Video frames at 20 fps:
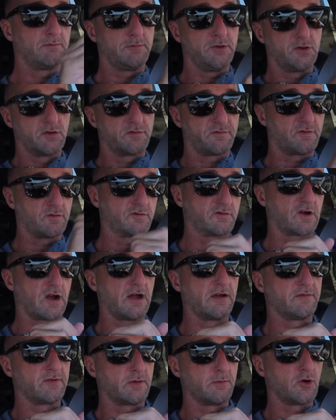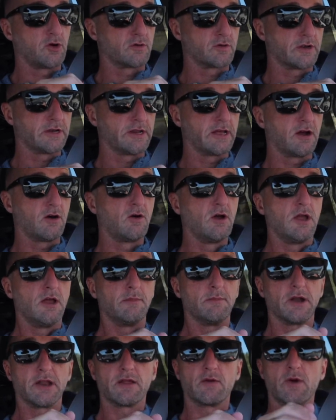Beautiful drive I'm on right now.
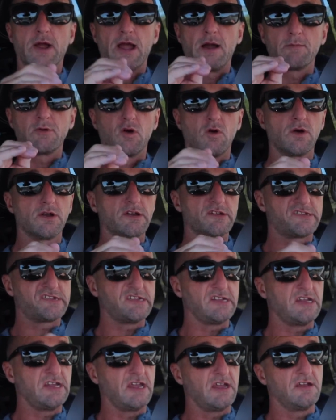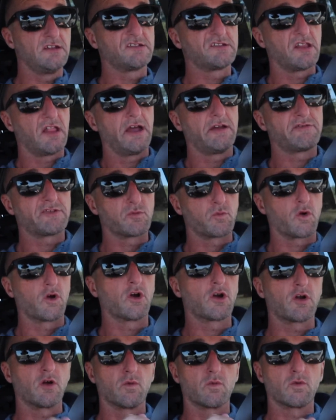But anyway, I'm going to see his life's
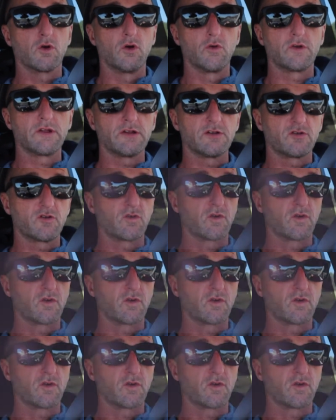work, Roden